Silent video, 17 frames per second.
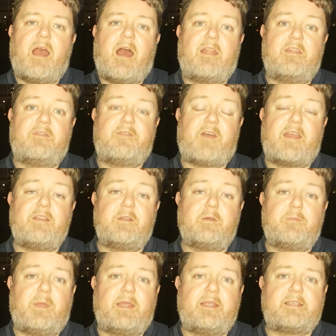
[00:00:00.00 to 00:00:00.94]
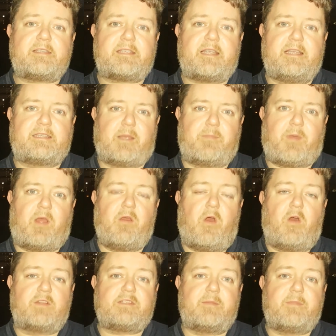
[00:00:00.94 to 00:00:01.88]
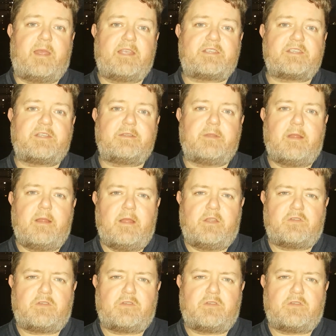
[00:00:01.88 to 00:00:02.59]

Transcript: And the final piece is about automation.